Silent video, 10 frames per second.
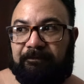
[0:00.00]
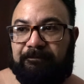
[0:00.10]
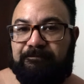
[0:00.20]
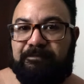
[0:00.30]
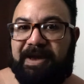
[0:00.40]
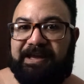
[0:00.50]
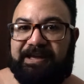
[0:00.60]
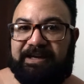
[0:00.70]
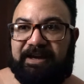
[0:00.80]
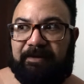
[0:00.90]

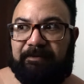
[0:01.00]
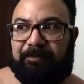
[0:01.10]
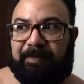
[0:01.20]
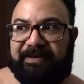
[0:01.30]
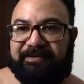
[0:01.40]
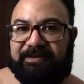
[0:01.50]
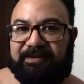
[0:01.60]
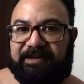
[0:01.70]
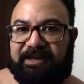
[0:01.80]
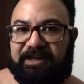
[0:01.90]
making it
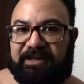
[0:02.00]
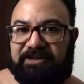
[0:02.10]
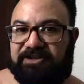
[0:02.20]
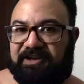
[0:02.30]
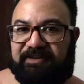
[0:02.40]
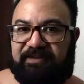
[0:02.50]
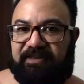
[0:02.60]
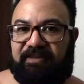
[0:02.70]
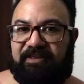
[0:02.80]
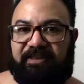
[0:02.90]
basically just
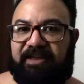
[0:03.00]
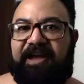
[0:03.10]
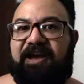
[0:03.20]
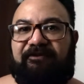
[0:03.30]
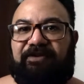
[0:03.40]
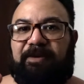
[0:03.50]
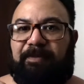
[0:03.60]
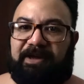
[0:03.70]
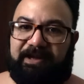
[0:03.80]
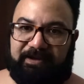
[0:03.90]
there for the
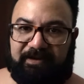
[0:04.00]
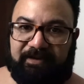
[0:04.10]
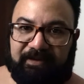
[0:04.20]
picking